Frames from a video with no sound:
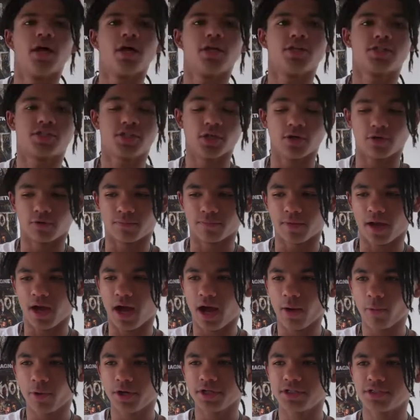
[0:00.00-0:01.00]
So,
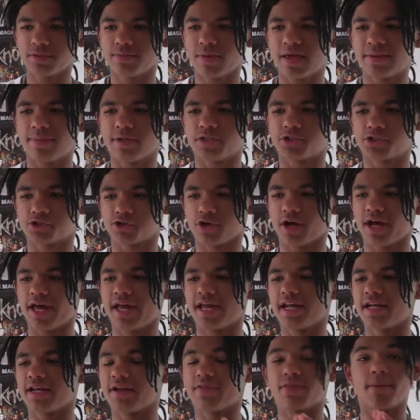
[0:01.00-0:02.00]
I wanted to maybe try
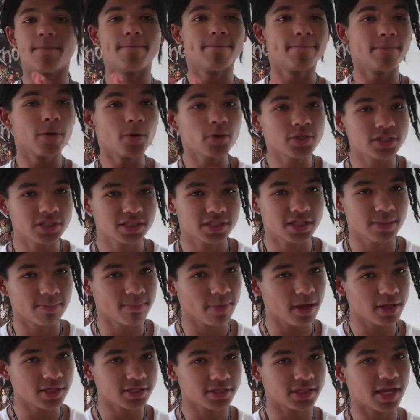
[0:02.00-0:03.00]
the most, the
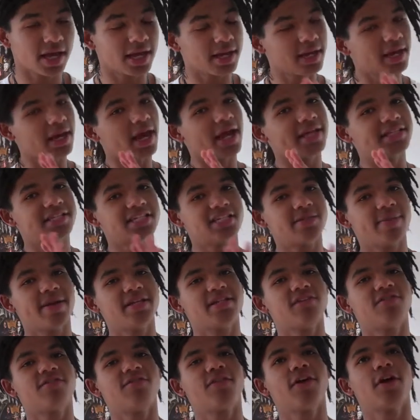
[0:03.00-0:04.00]
much
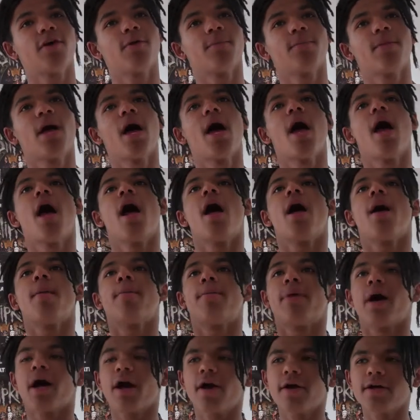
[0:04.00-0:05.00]
anticipated film
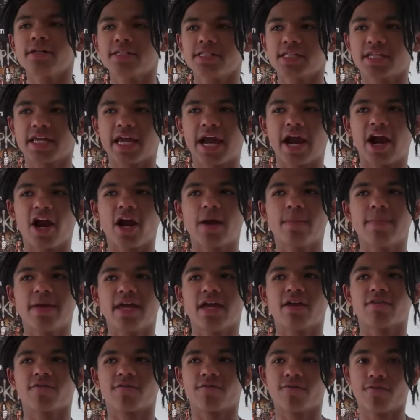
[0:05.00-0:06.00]
Pirates of the
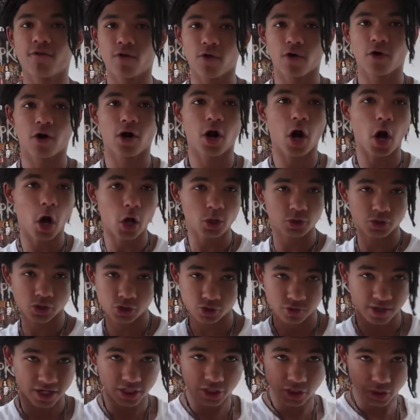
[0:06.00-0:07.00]
Caribbean 4 on
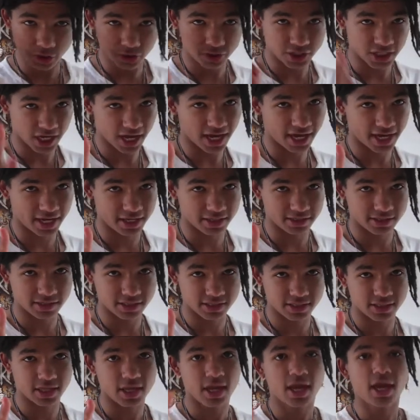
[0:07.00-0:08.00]
Stranger
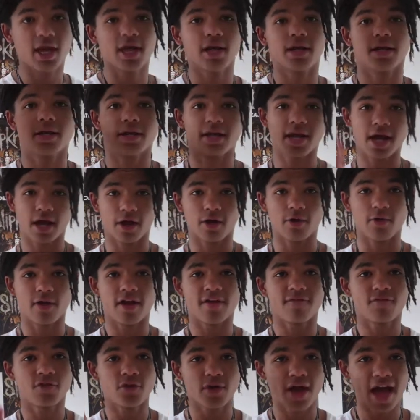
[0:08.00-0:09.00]
Tides. Now,
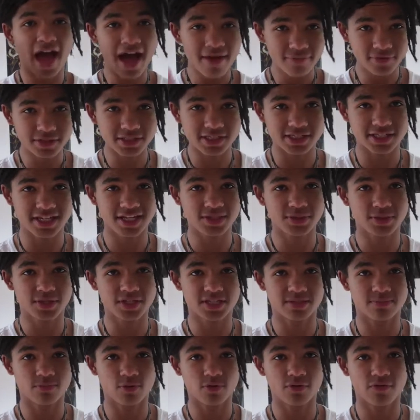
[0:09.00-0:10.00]
if you haven't seen
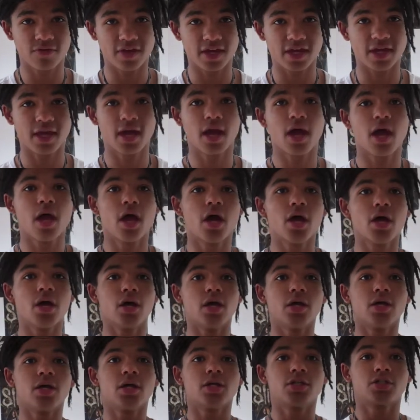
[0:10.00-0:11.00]
this movie,
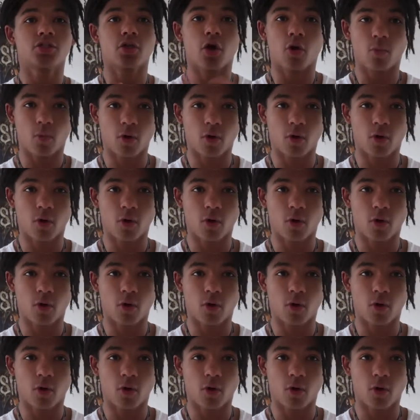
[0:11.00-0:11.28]
stop